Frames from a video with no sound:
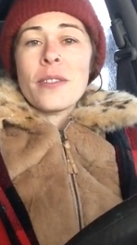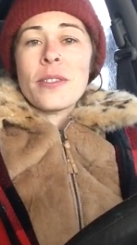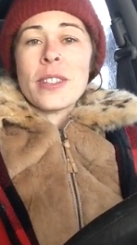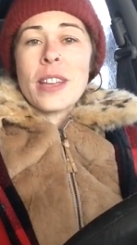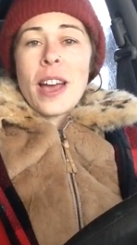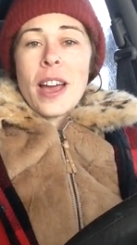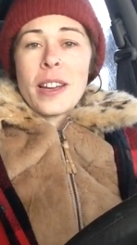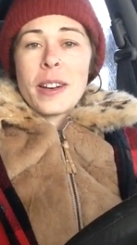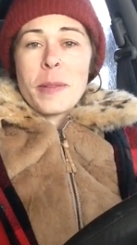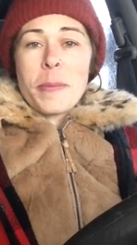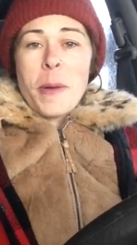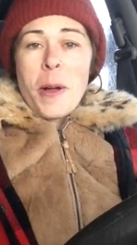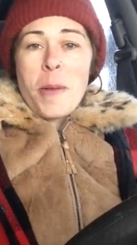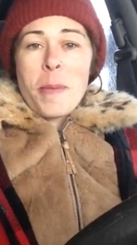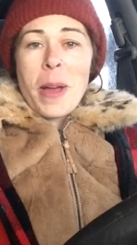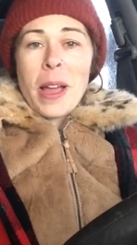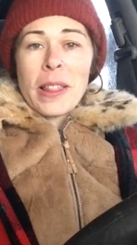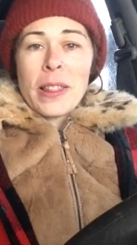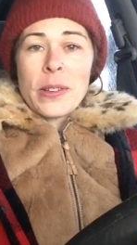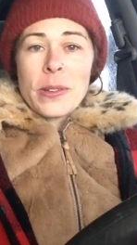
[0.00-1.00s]
tied up all
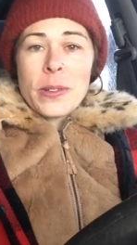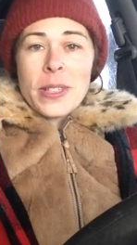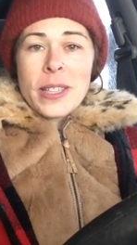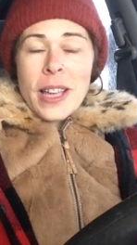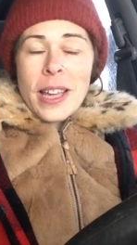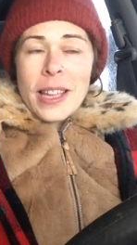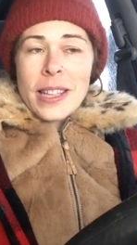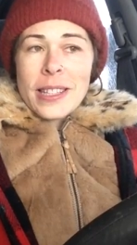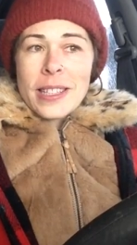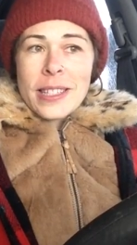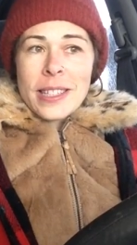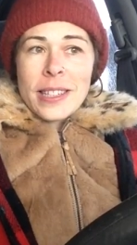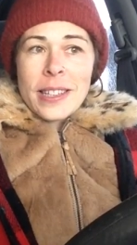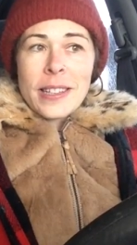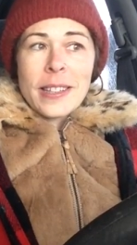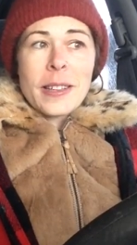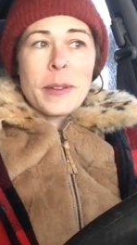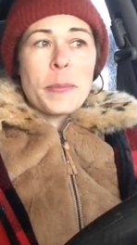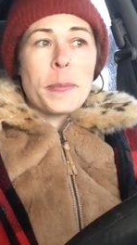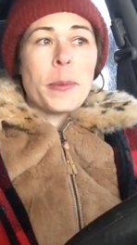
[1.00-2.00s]
my loose ends in
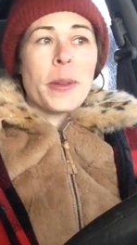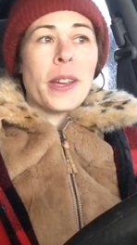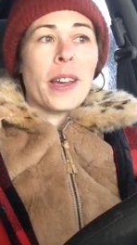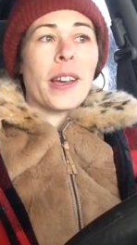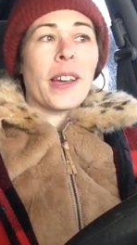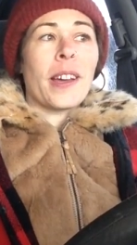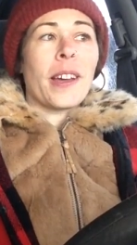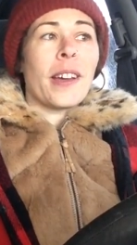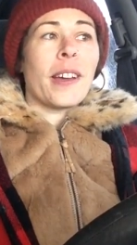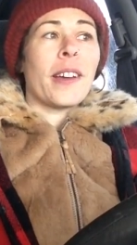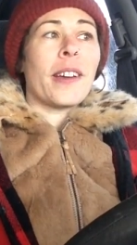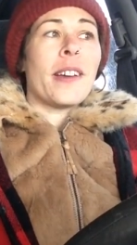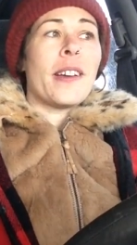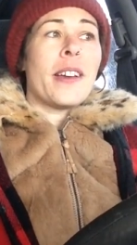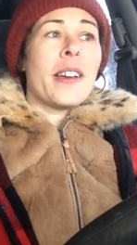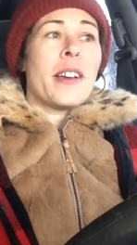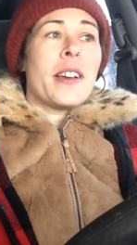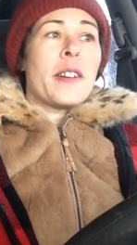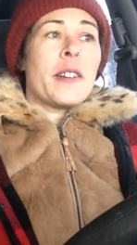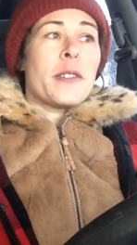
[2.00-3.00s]
Olympia.
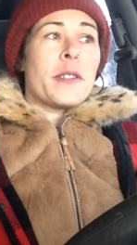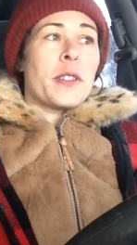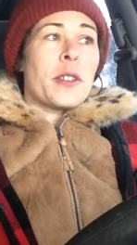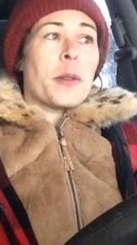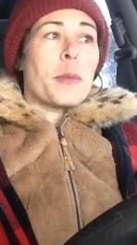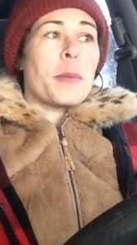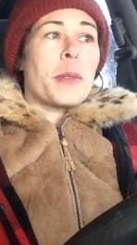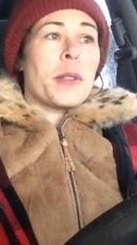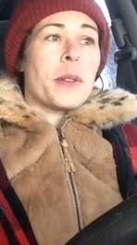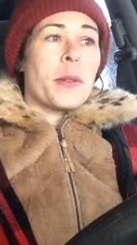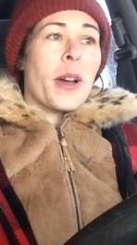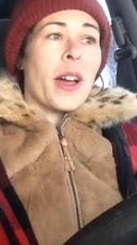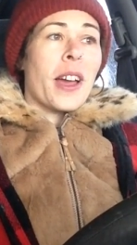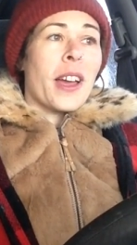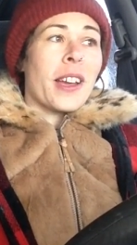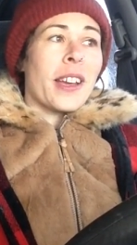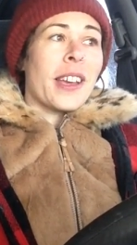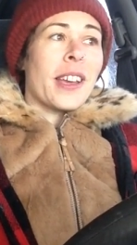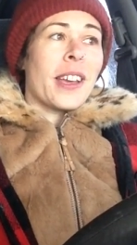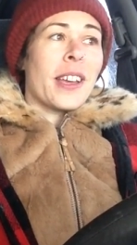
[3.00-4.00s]
Gypsy
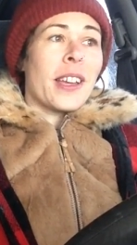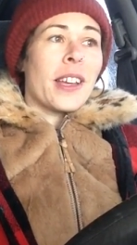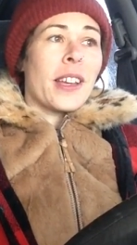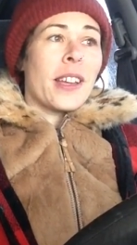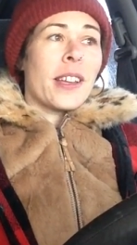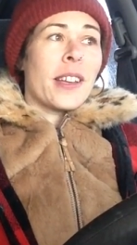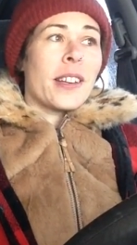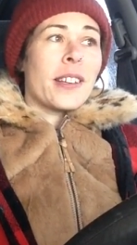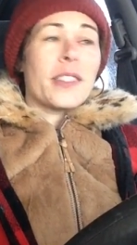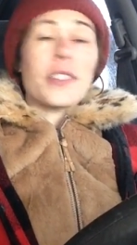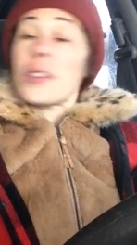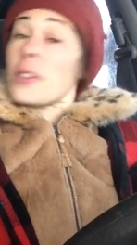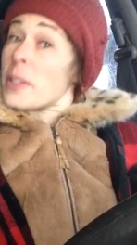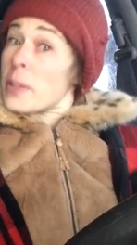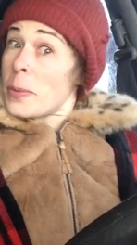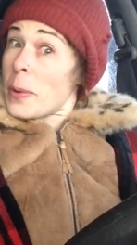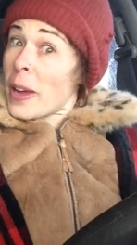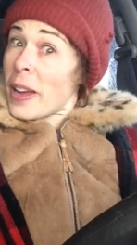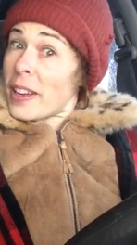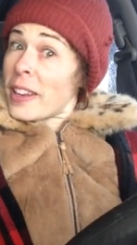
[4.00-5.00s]
wagon,
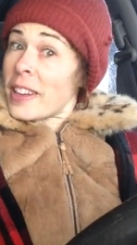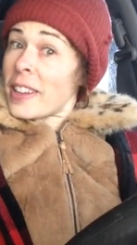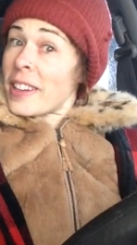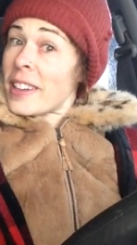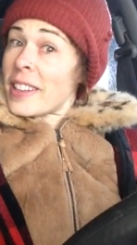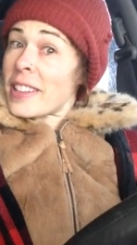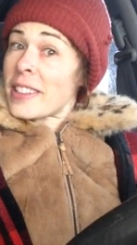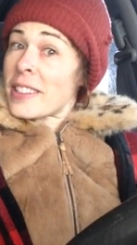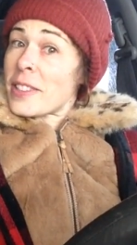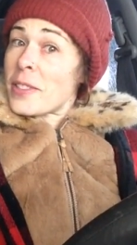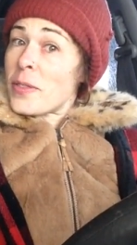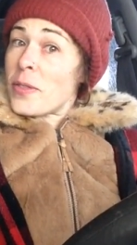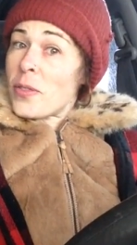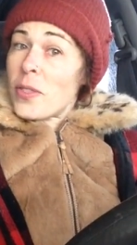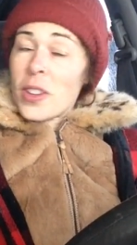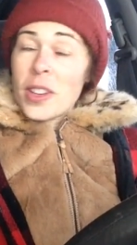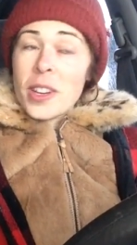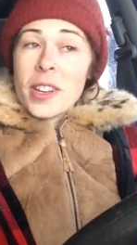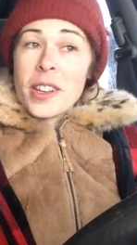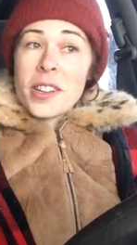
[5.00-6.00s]
circus wagon is
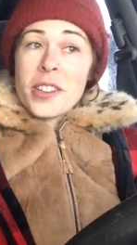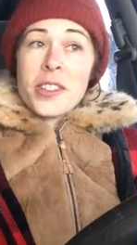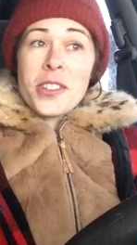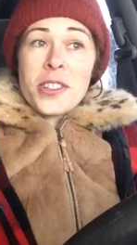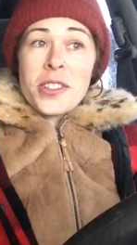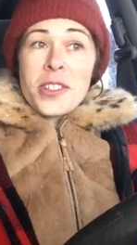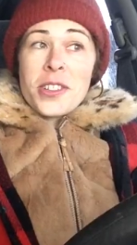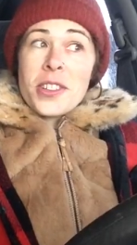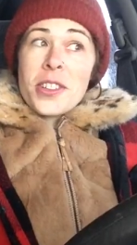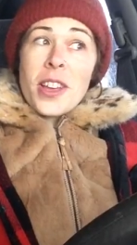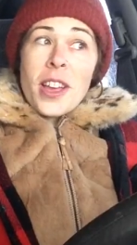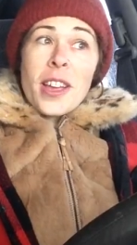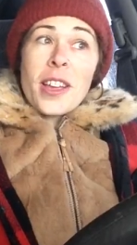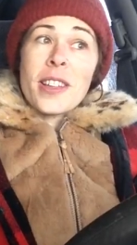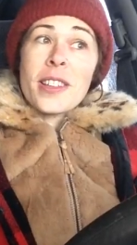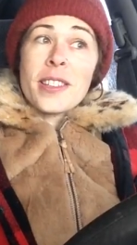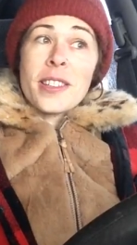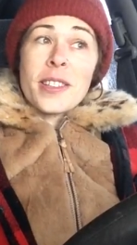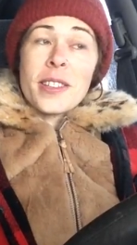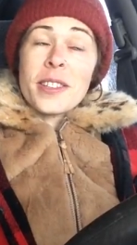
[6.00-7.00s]
finished
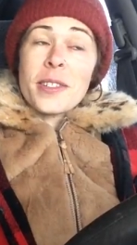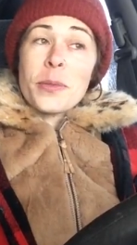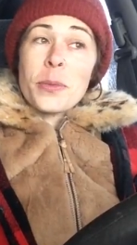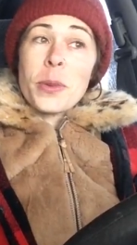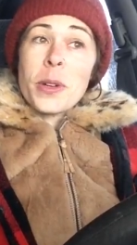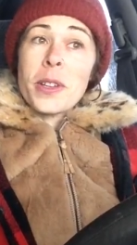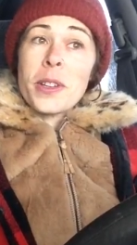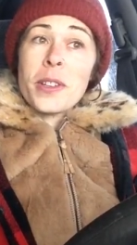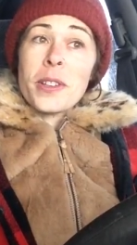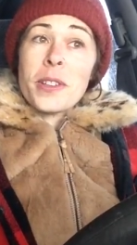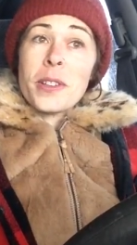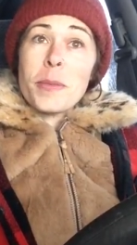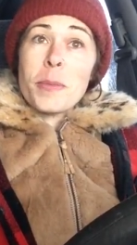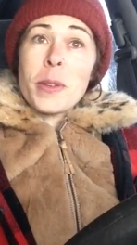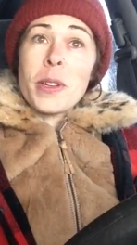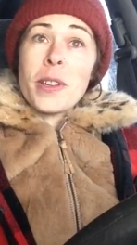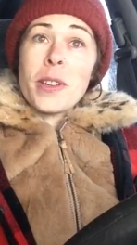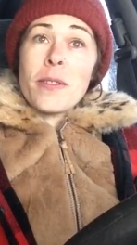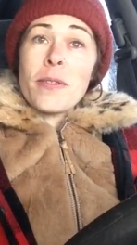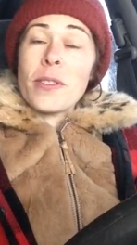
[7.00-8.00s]
as it will
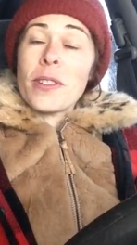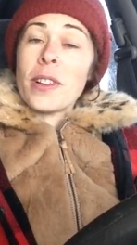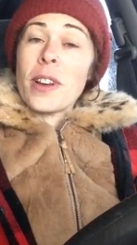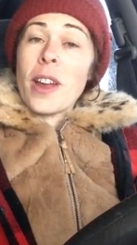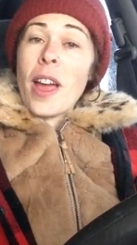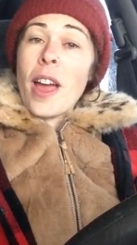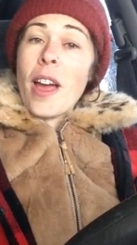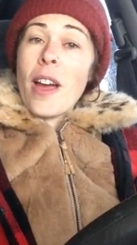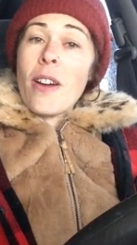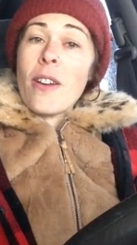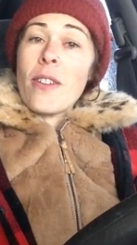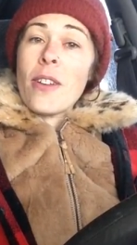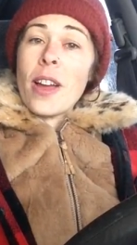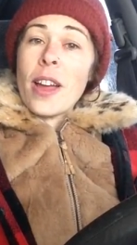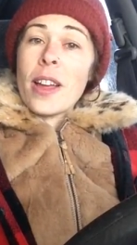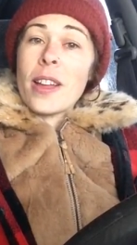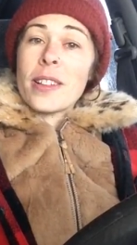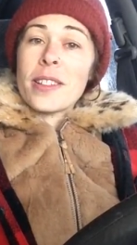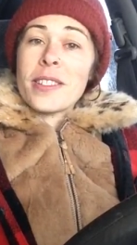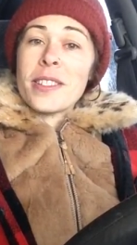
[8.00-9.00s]
be for now
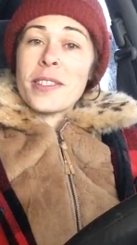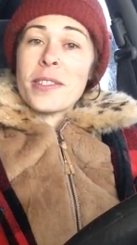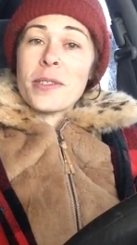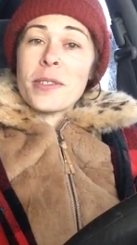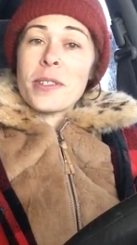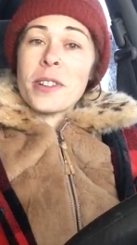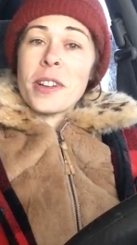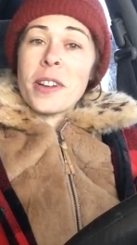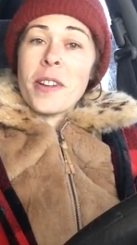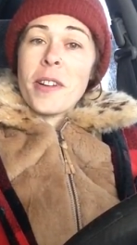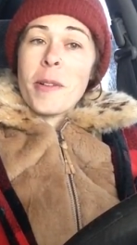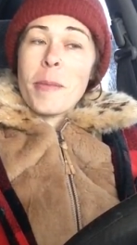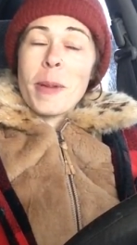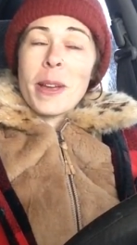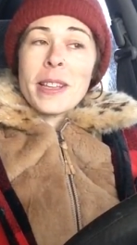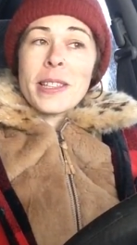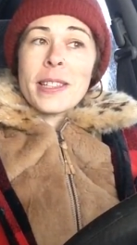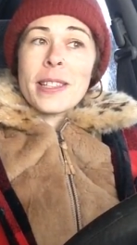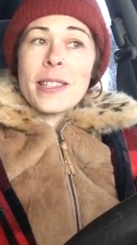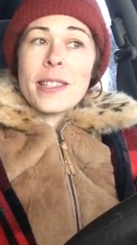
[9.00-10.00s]
and storing all
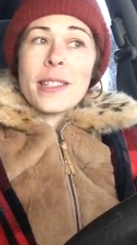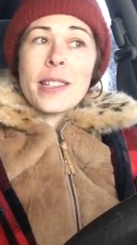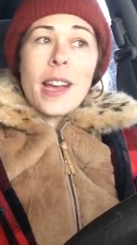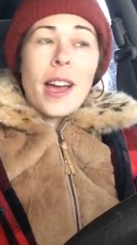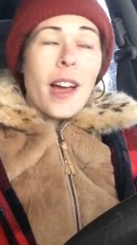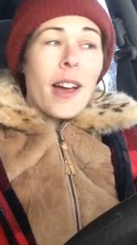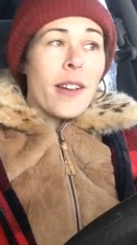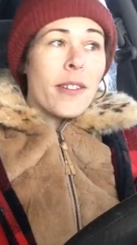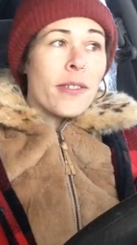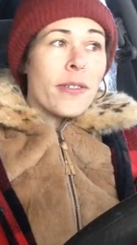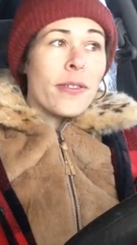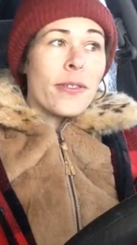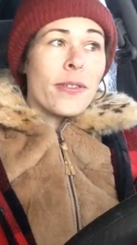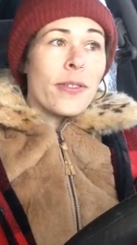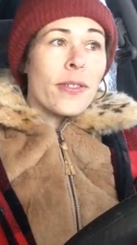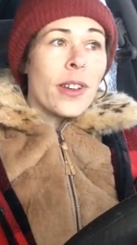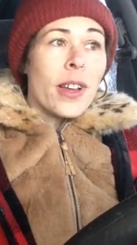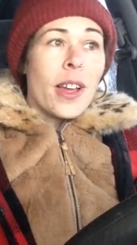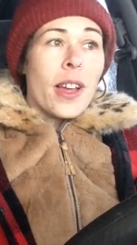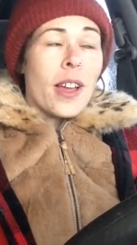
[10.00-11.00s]
my stuff.
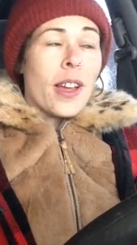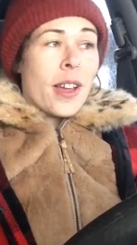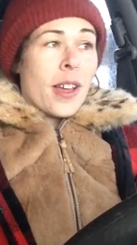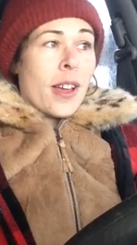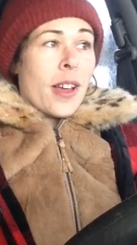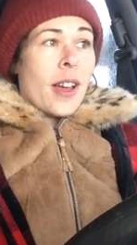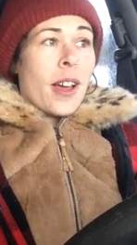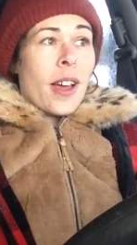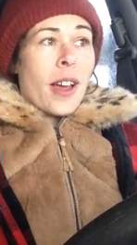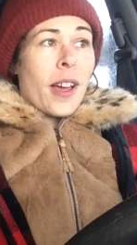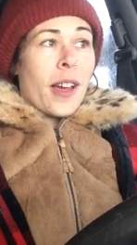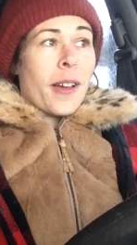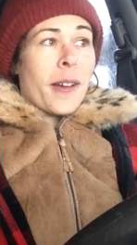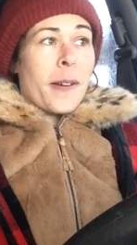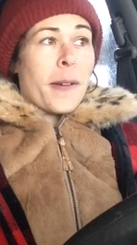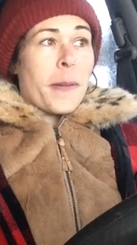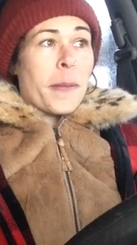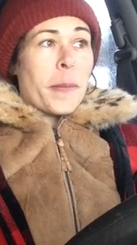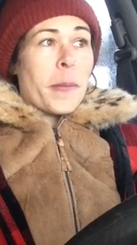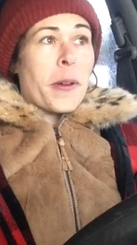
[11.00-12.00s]

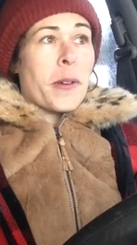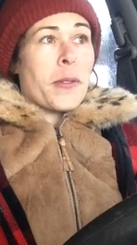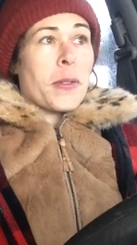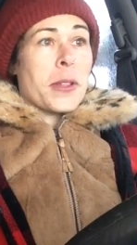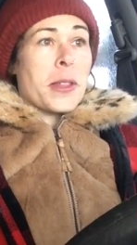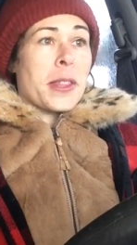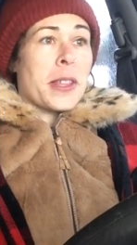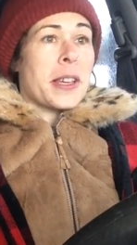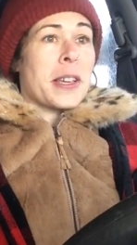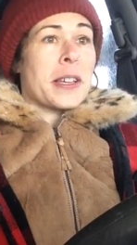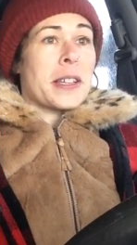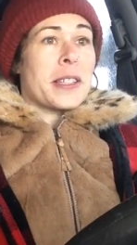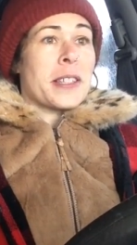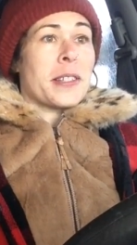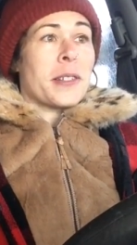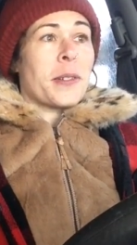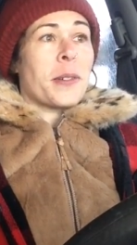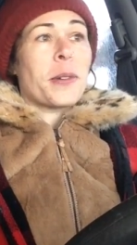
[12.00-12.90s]
Um, everything is in